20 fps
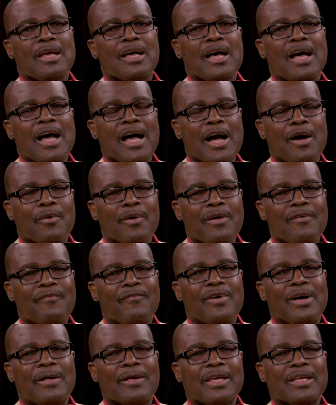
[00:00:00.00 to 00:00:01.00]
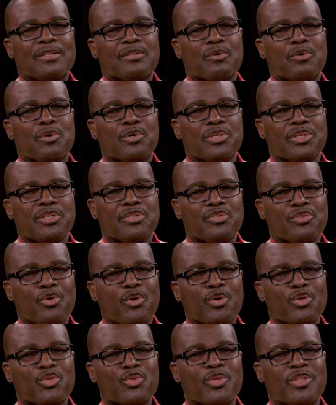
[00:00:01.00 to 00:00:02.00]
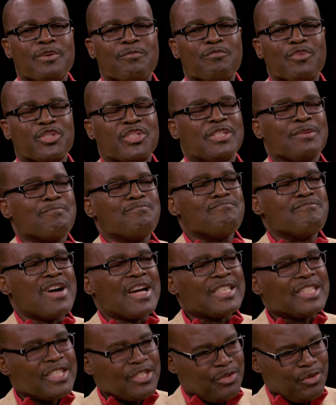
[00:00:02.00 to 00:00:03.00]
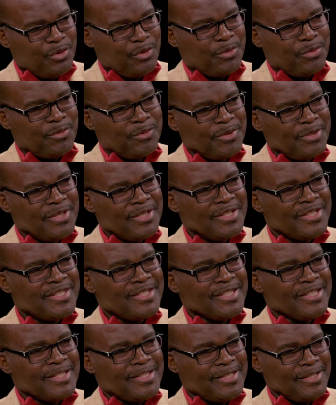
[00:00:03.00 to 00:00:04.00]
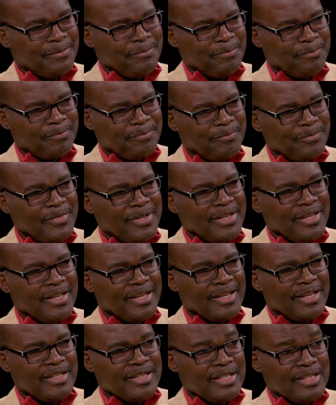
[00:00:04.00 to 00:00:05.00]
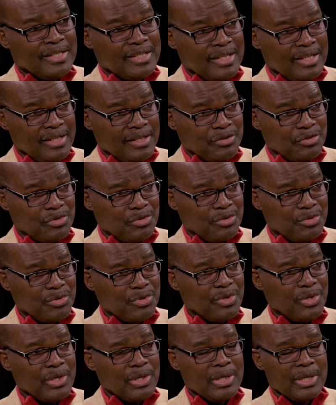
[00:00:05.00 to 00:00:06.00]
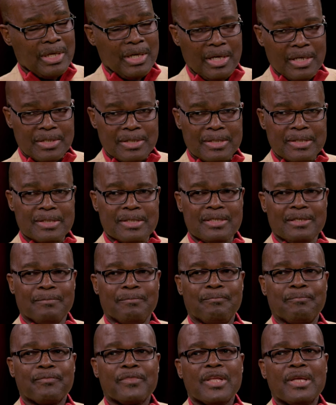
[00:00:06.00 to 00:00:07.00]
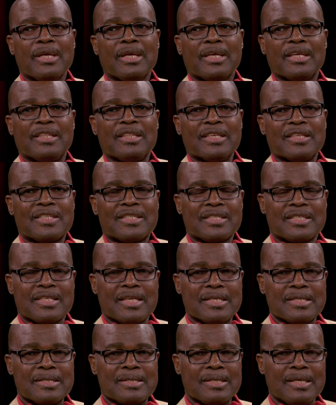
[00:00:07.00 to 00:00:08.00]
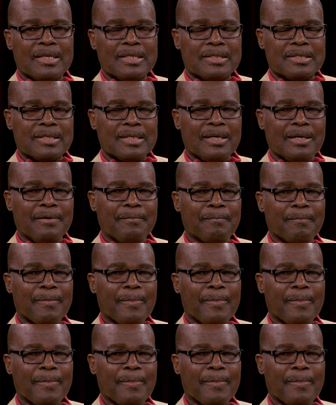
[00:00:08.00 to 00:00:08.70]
However, it is also the most marginal mm. system mm. in the international uh, system, in the sense that um,